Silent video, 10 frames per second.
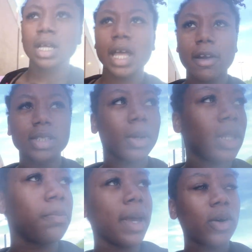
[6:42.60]
every time I
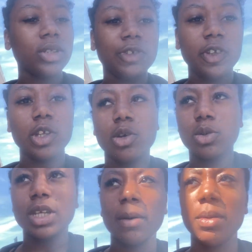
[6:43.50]
look back on these
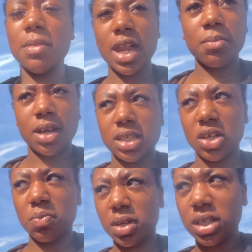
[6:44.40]
videos, I be mad at
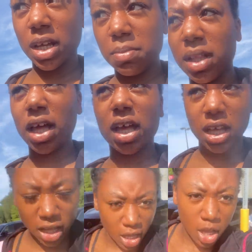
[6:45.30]
myself because I be like,
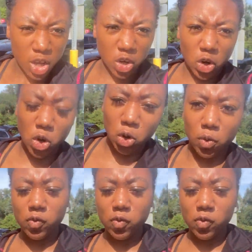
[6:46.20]
girl,